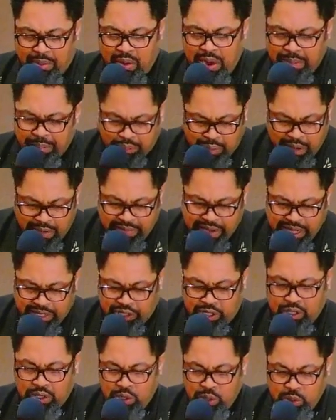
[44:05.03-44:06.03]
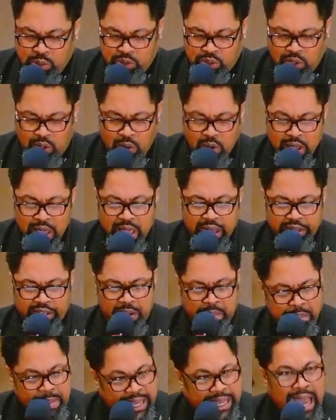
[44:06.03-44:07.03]
and privileged to do so to
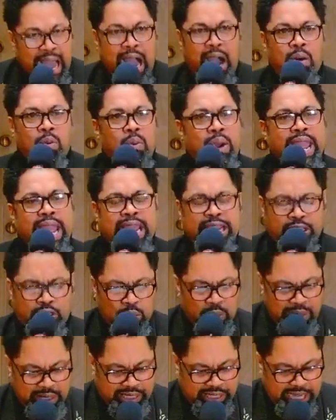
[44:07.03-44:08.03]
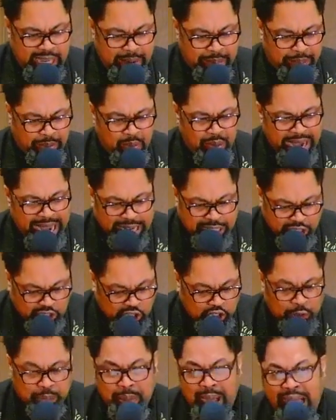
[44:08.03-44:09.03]
make our way to the temple in
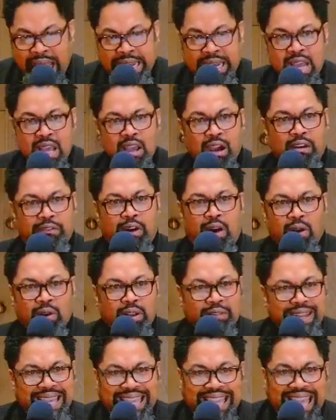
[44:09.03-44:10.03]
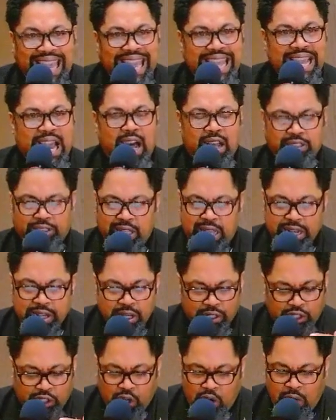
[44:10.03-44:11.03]
spite of all of the chaos and the
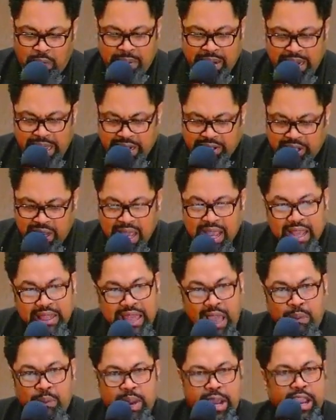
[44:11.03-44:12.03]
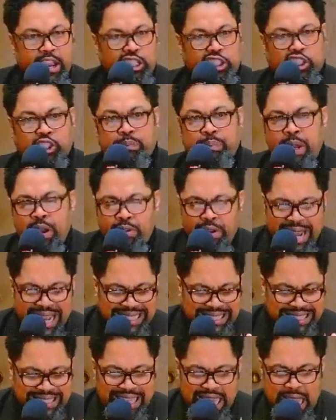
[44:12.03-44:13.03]
turbulence that we
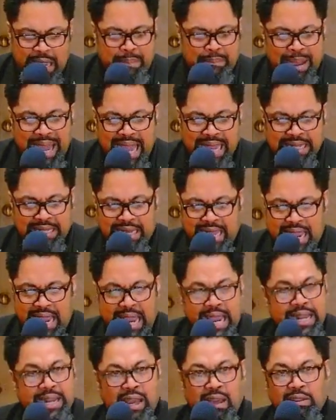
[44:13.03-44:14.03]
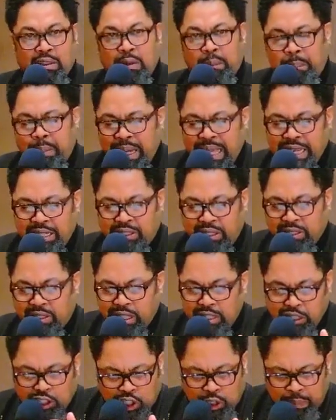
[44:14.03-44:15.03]
experience day by day in other places
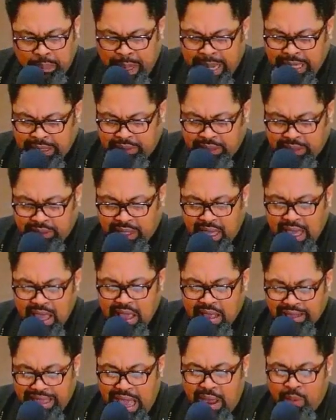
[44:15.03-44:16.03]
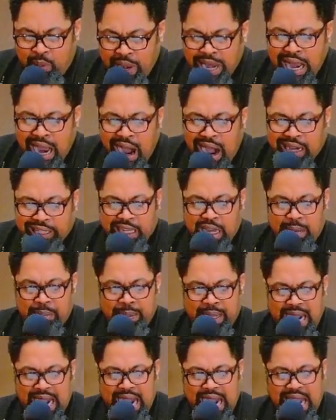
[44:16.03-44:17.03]
and spaces that we
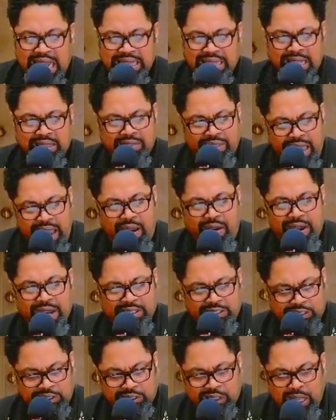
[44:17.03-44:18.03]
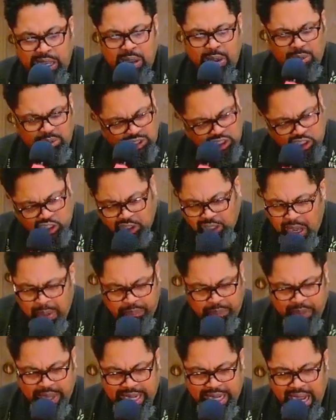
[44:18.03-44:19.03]
occupy, that there is still
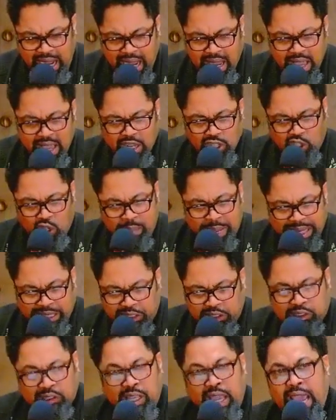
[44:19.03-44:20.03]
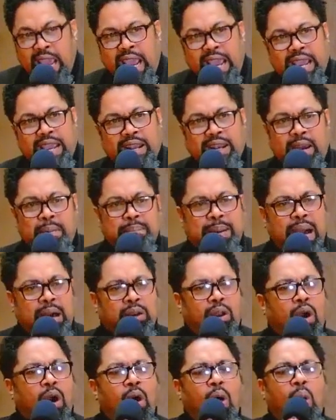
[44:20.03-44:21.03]
something uh, to be said about
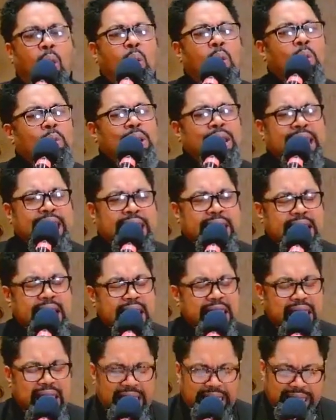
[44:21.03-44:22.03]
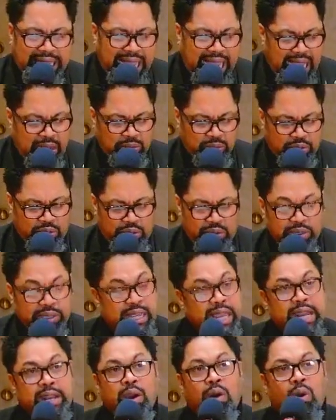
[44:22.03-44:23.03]
holy and encounters
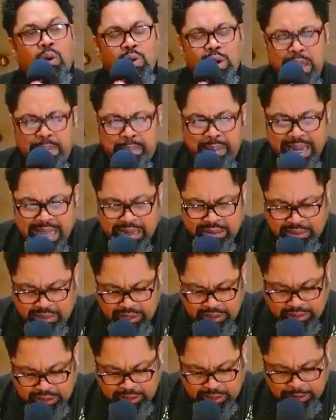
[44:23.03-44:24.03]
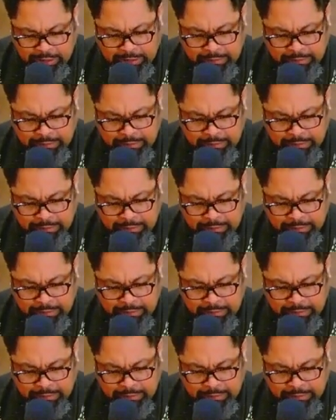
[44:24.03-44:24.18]
in holy places.